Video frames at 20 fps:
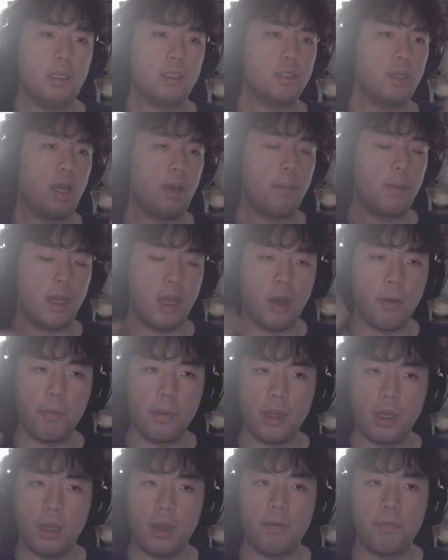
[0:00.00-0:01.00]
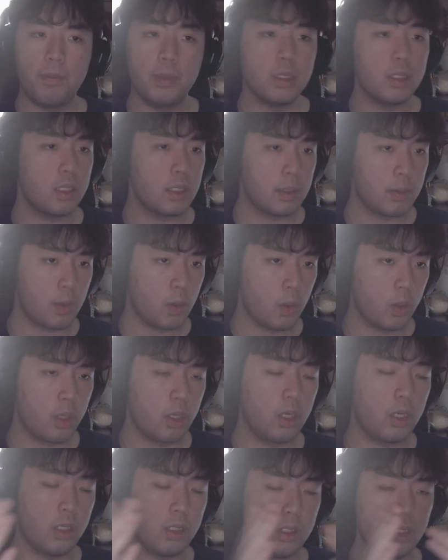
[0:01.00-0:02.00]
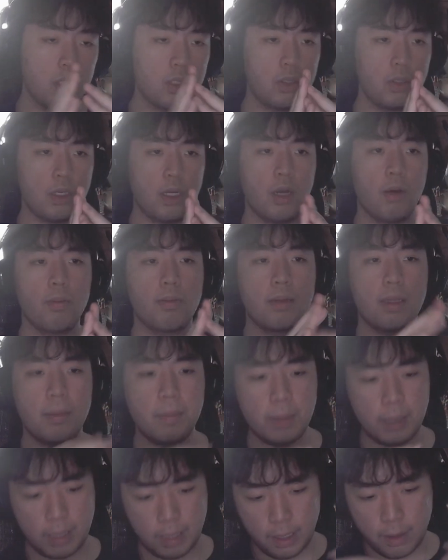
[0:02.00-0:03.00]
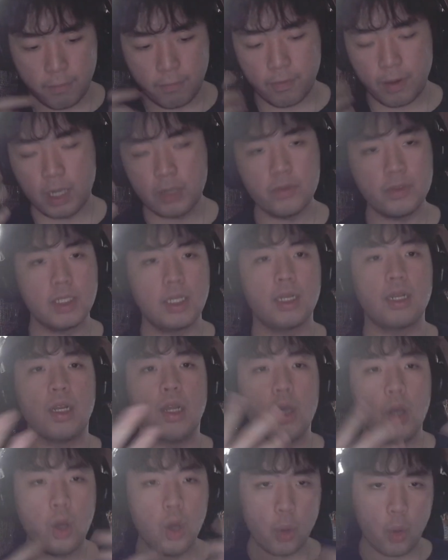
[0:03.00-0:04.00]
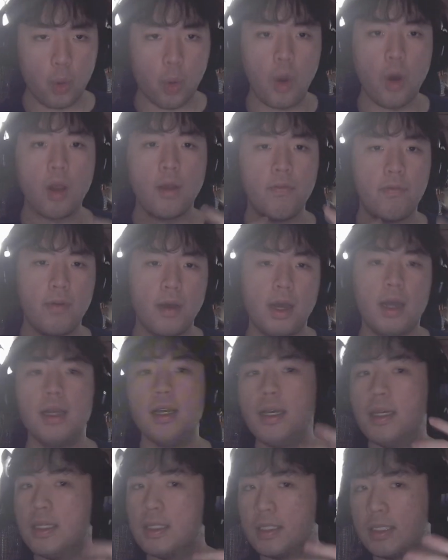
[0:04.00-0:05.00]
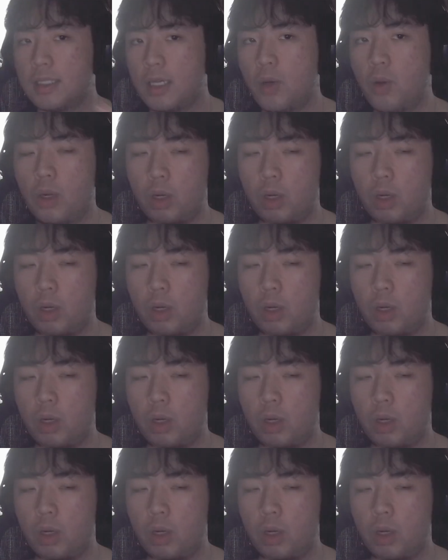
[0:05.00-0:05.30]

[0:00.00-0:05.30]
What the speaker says: So I've been helping a lot of business brokers to help them get 5 to 10 qualified seller.